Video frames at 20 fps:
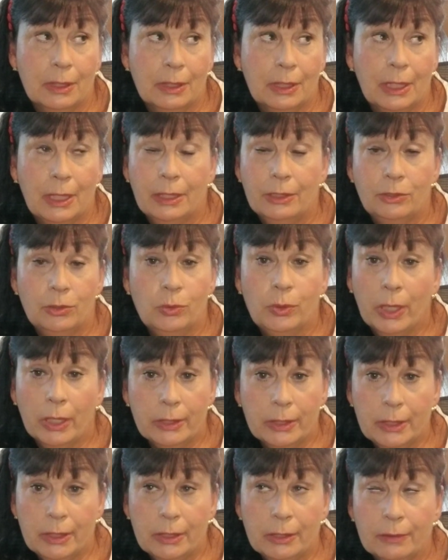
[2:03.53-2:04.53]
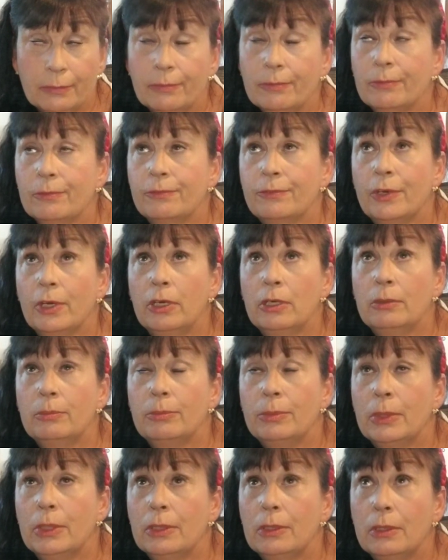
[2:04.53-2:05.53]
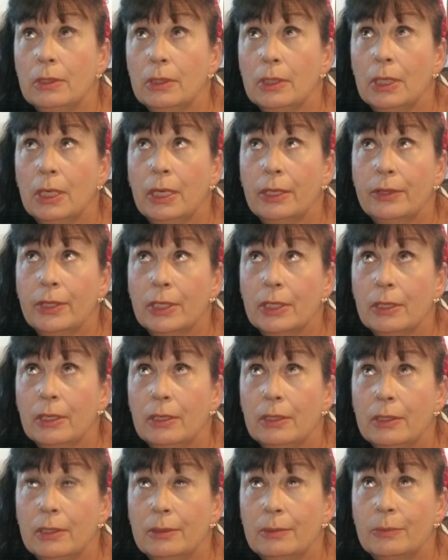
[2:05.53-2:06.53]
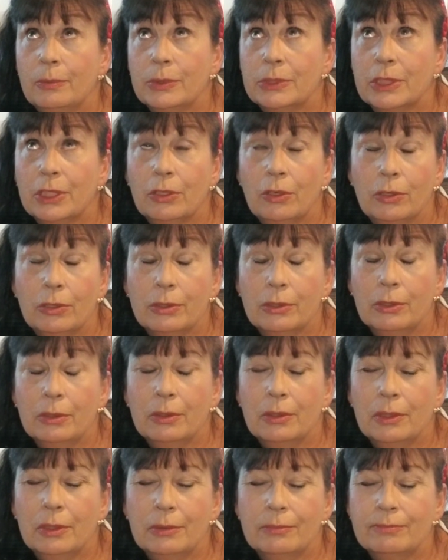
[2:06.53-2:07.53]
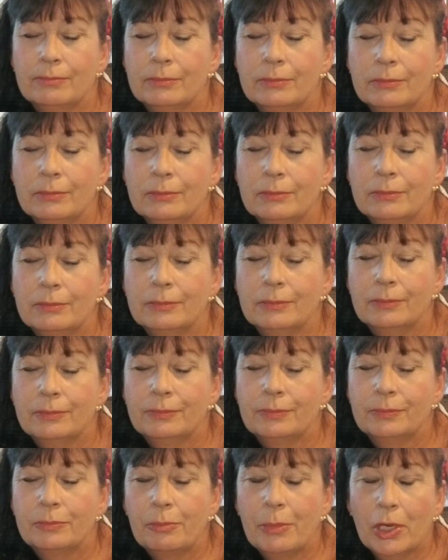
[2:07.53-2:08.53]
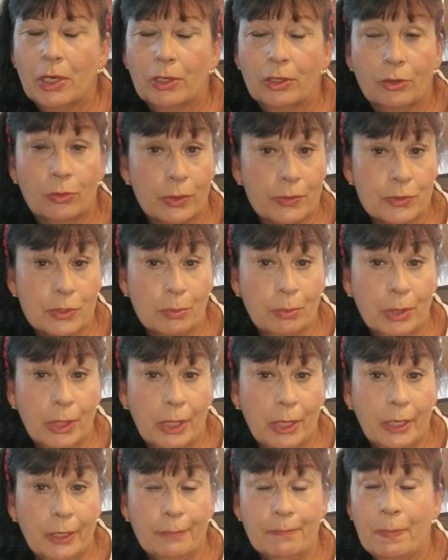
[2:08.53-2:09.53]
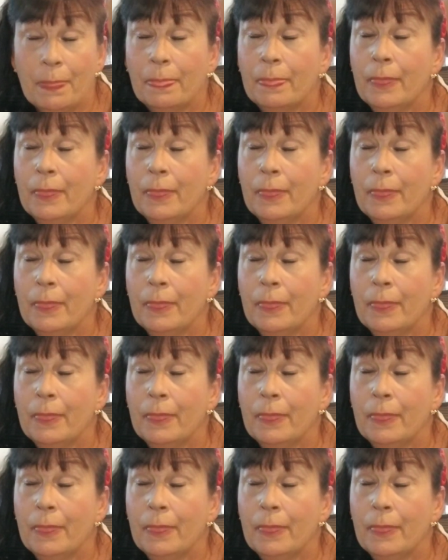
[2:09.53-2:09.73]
that I do not need from, I think, what's it called? American Thrift Supply.